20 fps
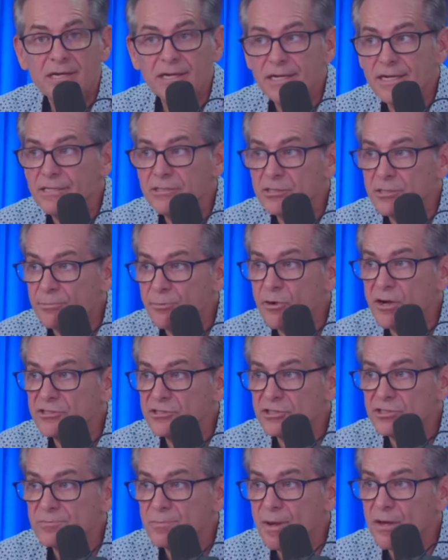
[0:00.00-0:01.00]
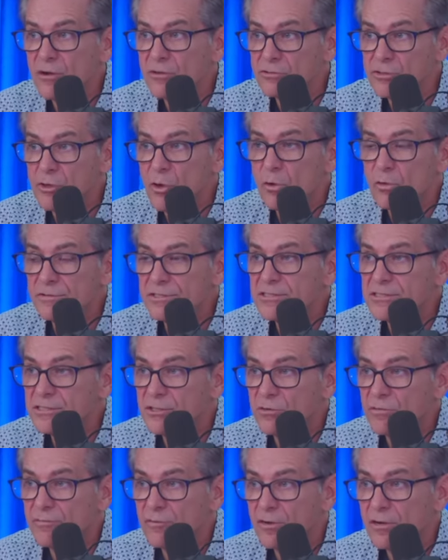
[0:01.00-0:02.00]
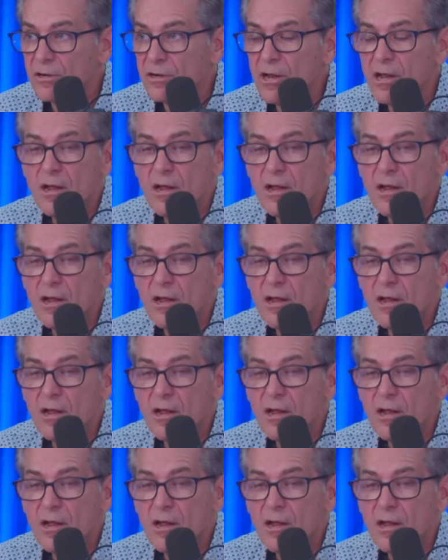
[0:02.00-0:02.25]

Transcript: into precious metals, gold and silver.